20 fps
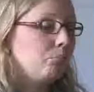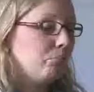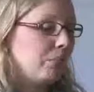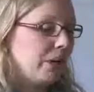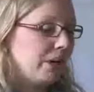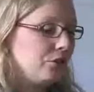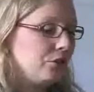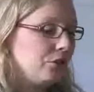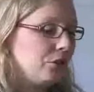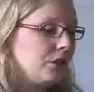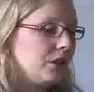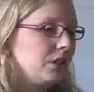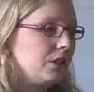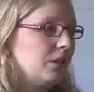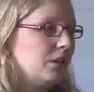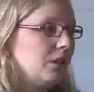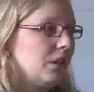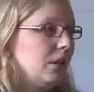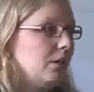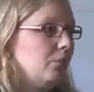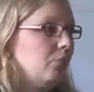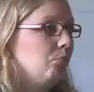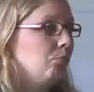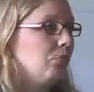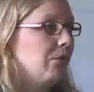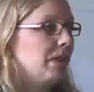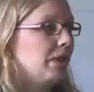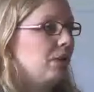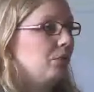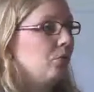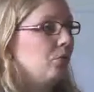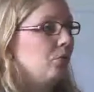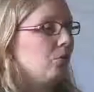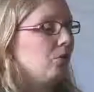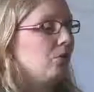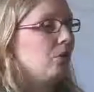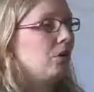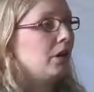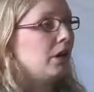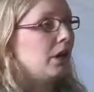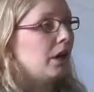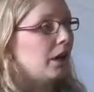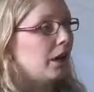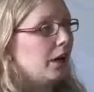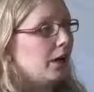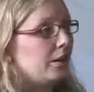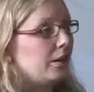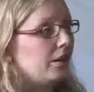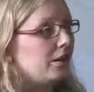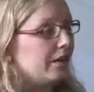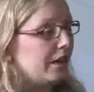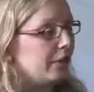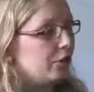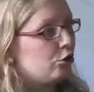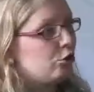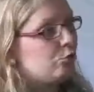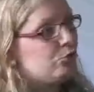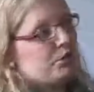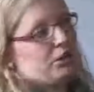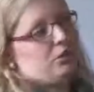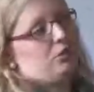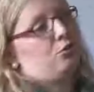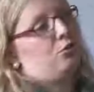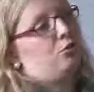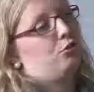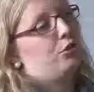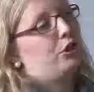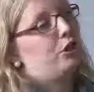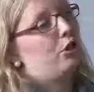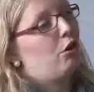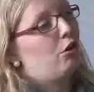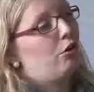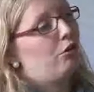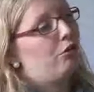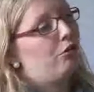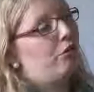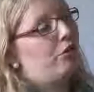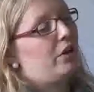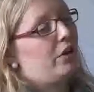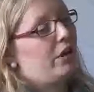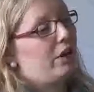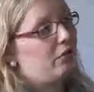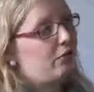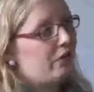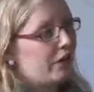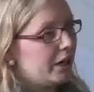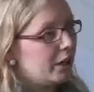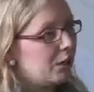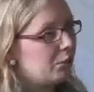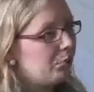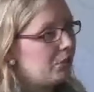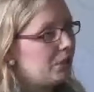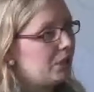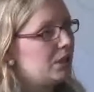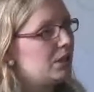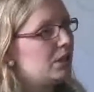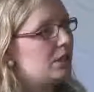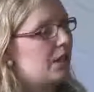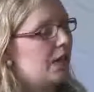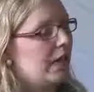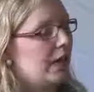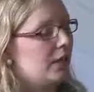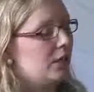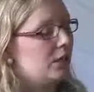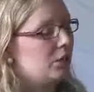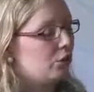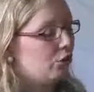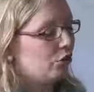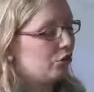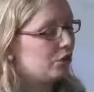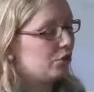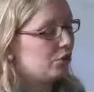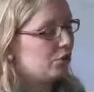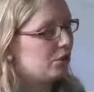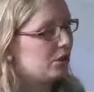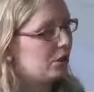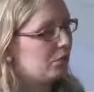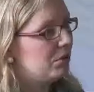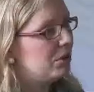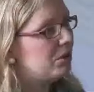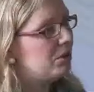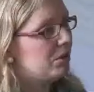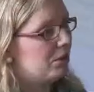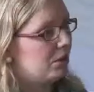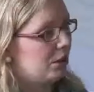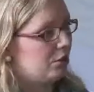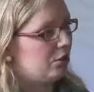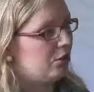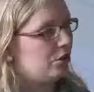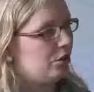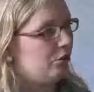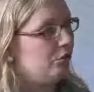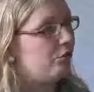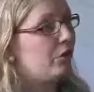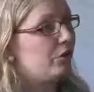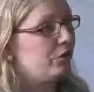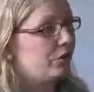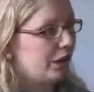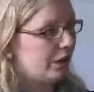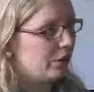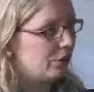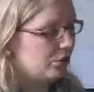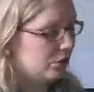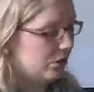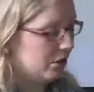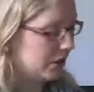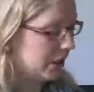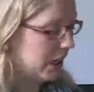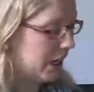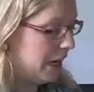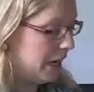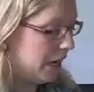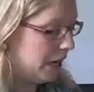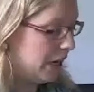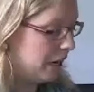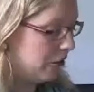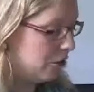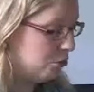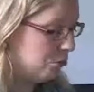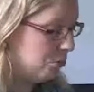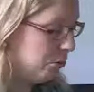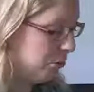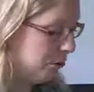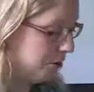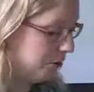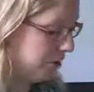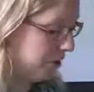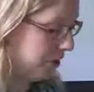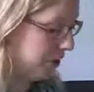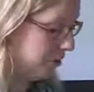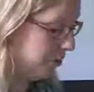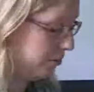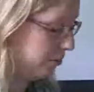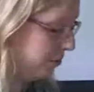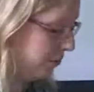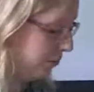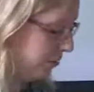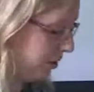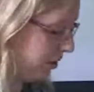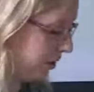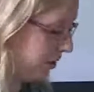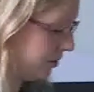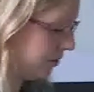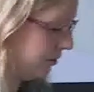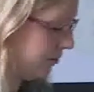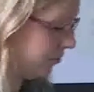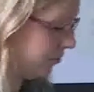budgets, but there were the Danish Ministry of Environment and also some international foundations that supported this process.